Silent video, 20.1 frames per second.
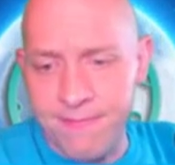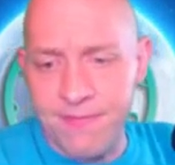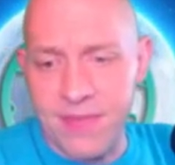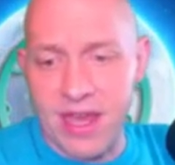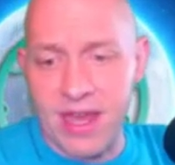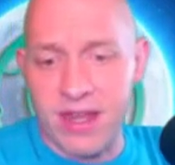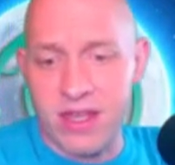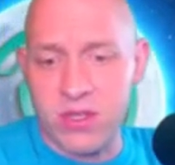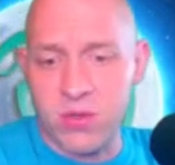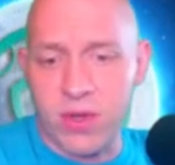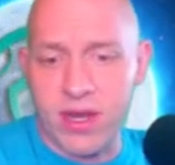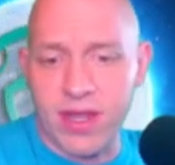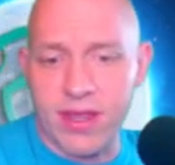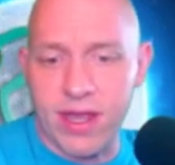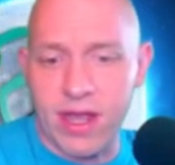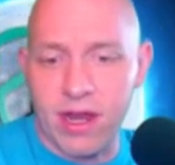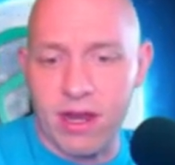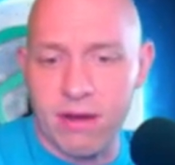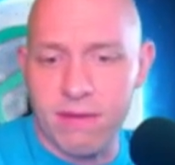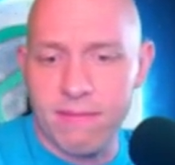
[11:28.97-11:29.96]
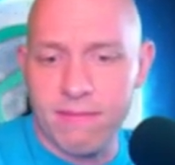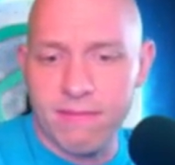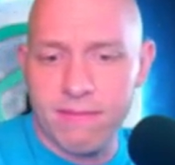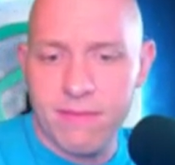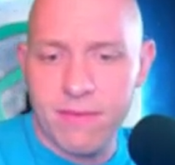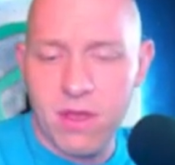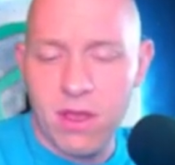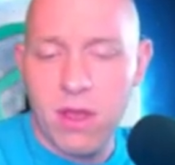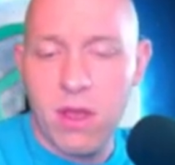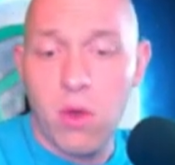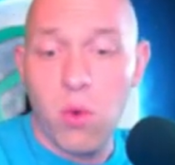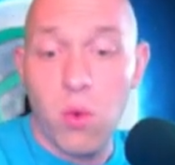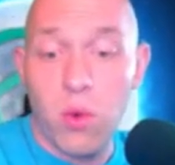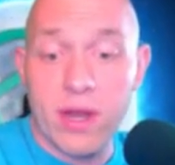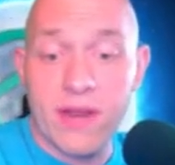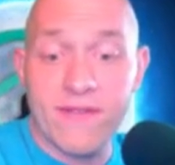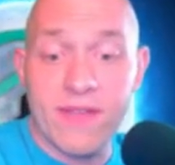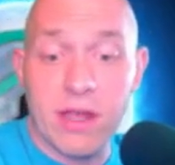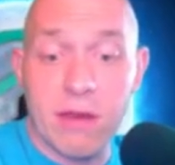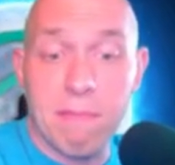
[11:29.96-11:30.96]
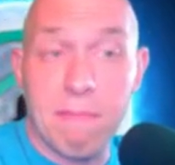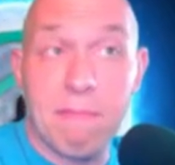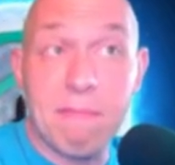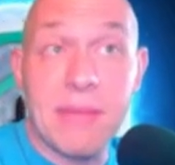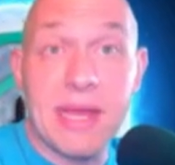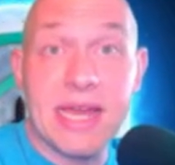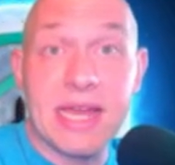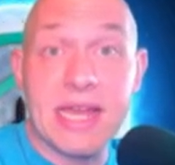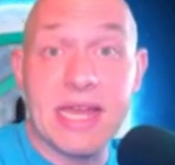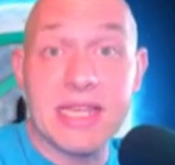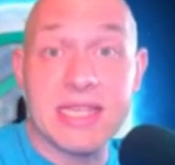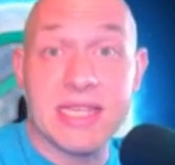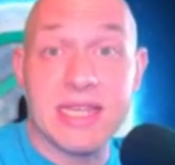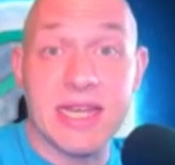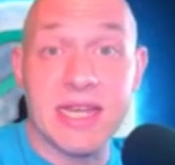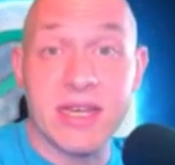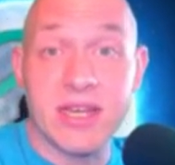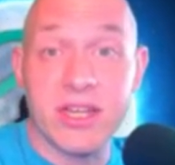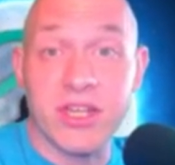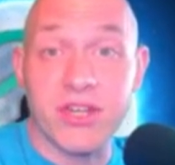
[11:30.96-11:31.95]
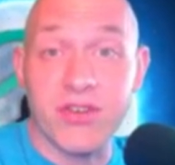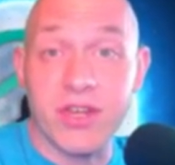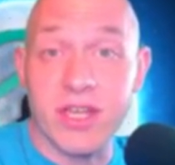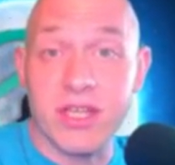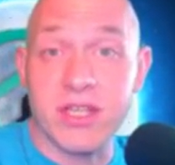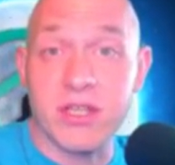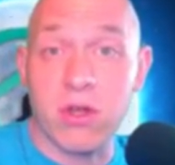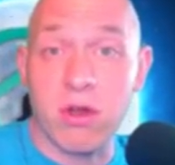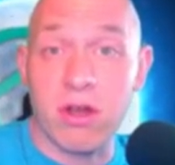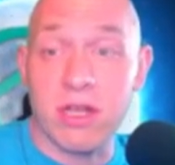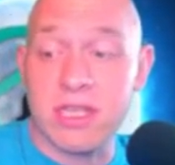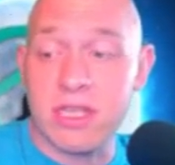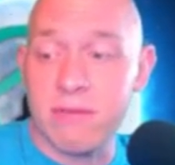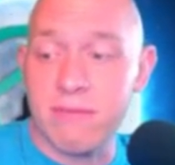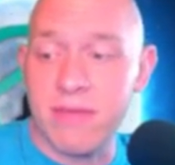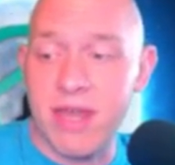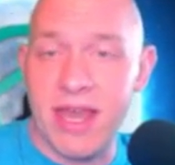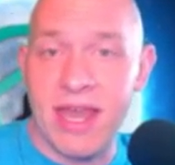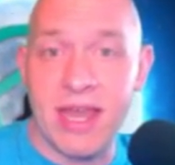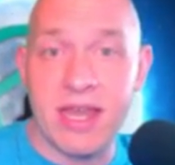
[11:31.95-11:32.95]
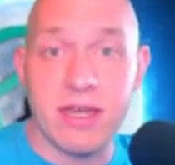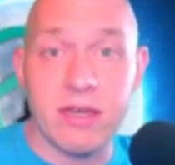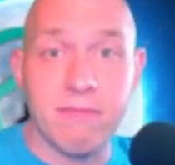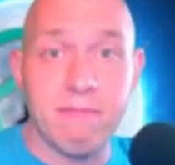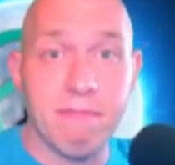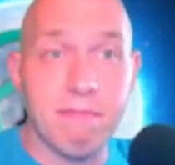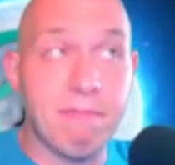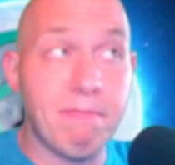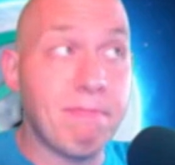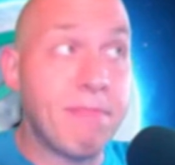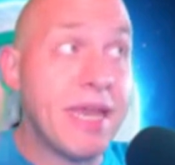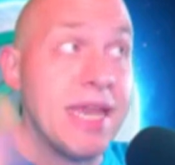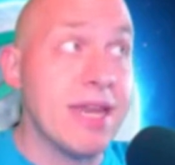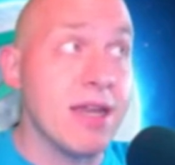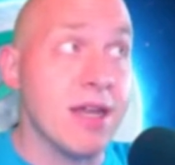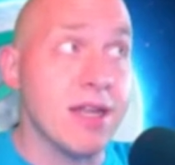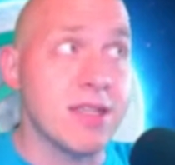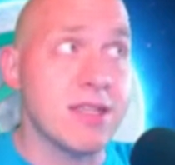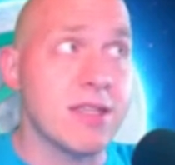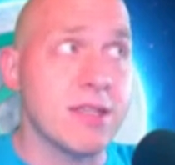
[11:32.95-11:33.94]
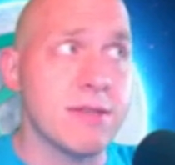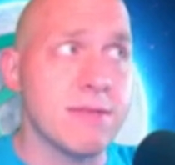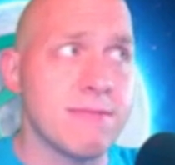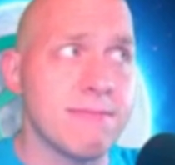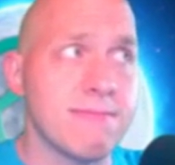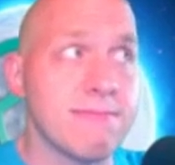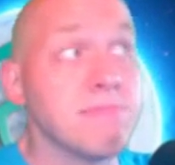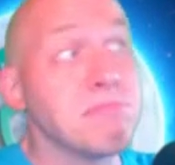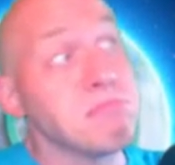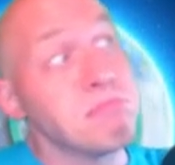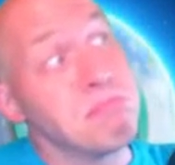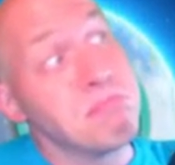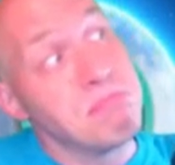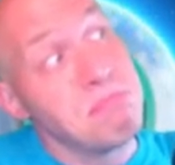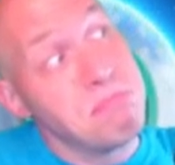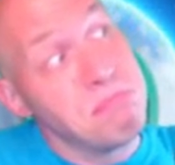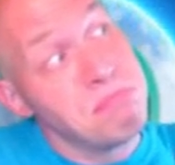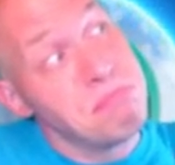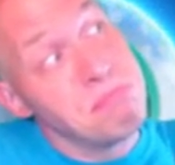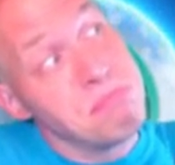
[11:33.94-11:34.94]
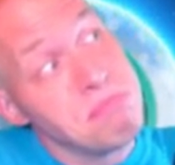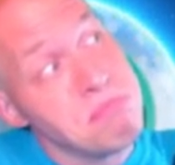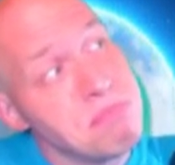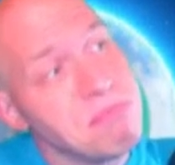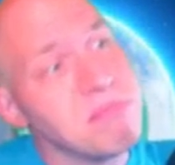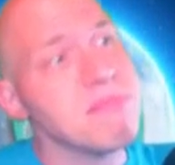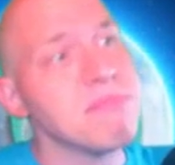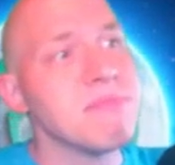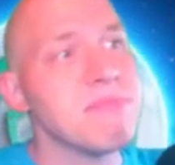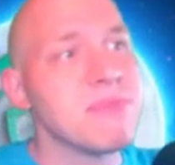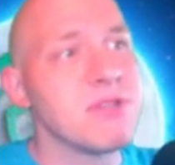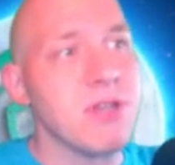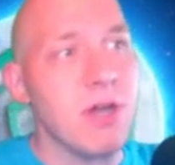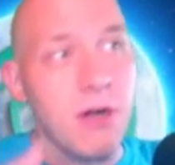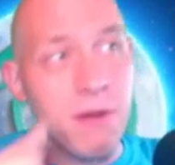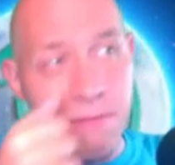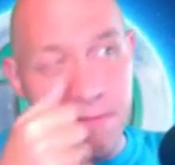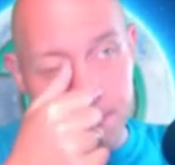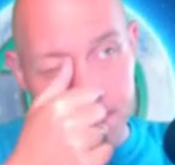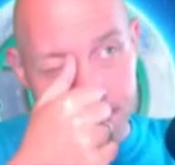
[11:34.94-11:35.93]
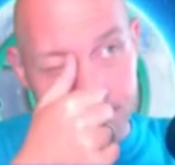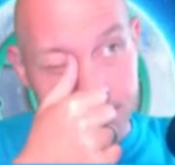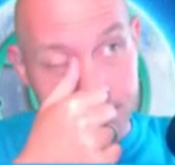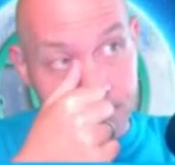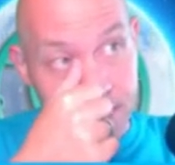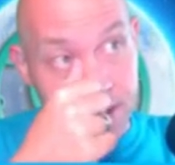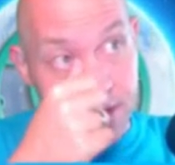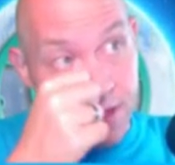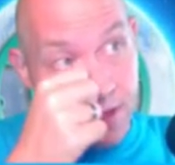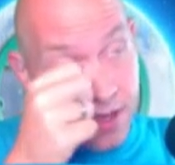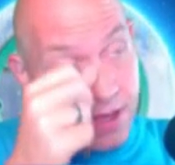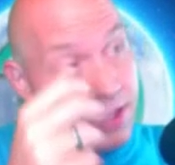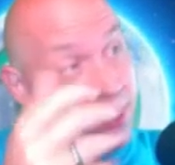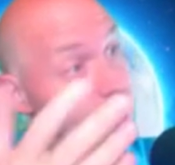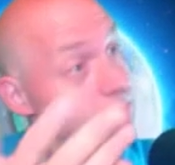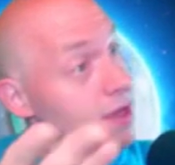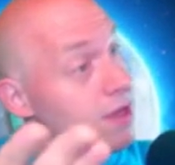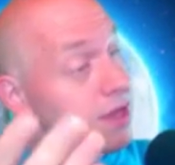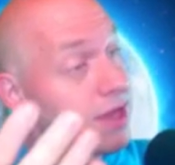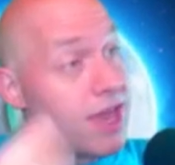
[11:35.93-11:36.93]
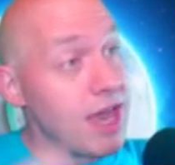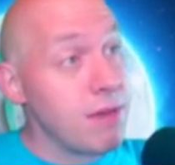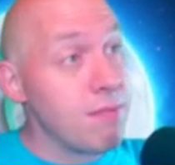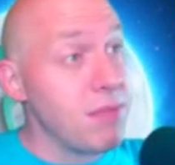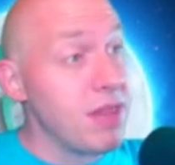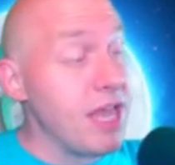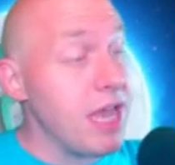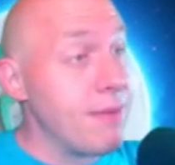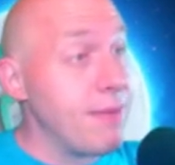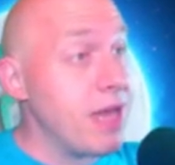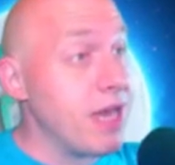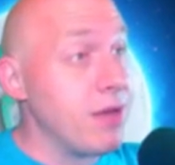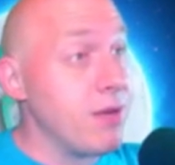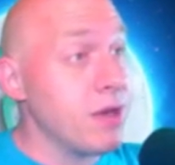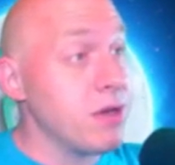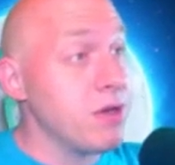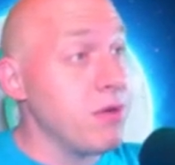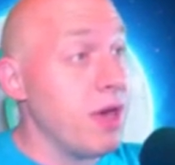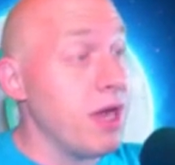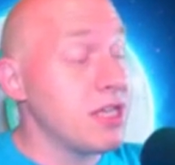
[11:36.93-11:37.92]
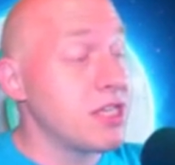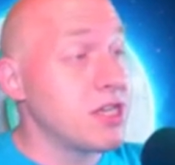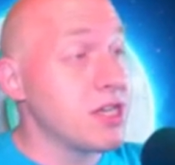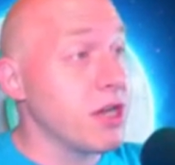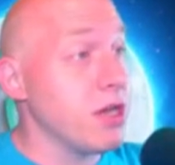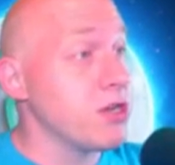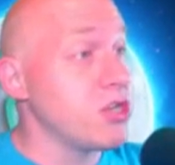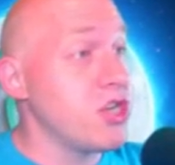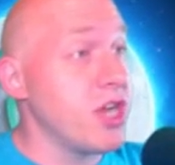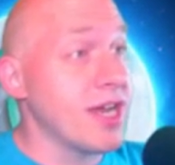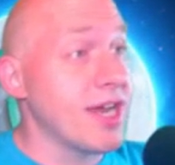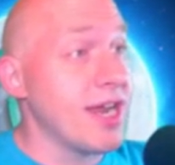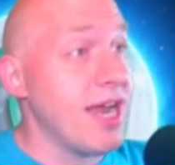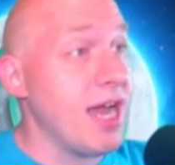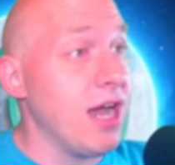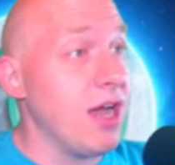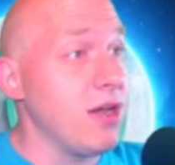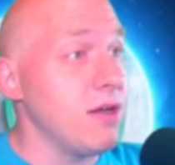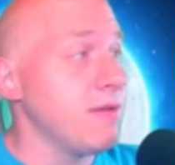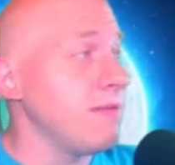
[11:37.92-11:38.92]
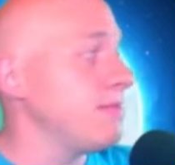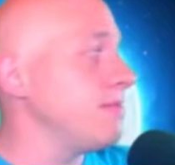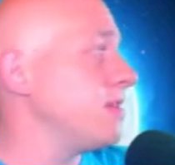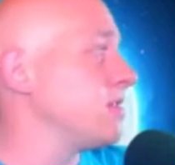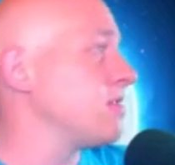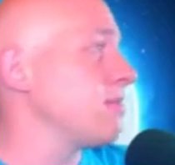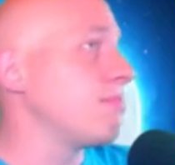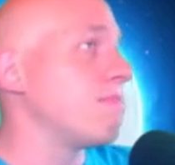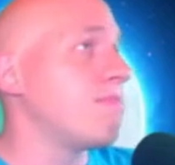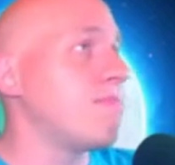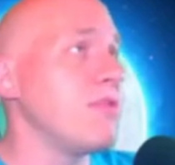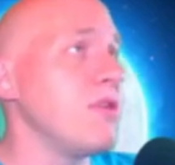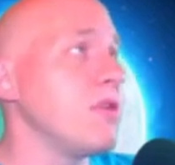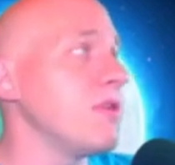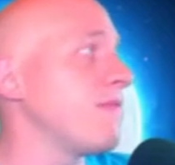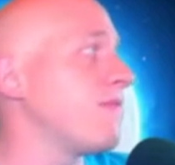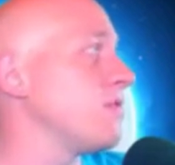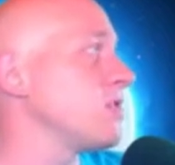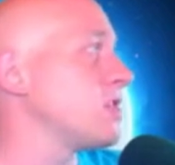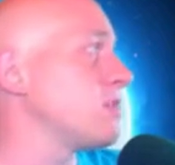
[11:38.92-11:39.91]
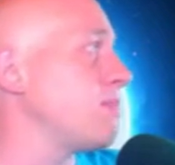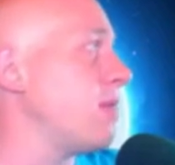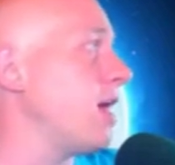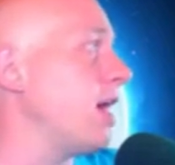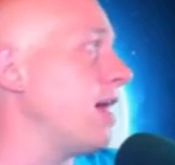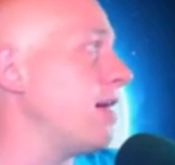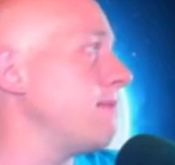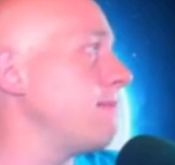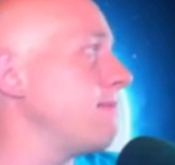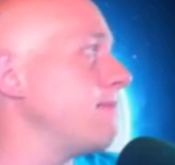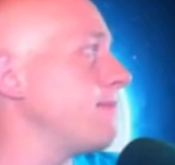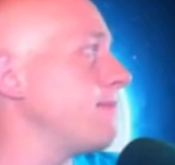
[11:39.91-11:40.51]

That is one of their biggest industries, tourism and peanuts. So, can't blame anyone who wants to go check it out. It's a beautiful spot.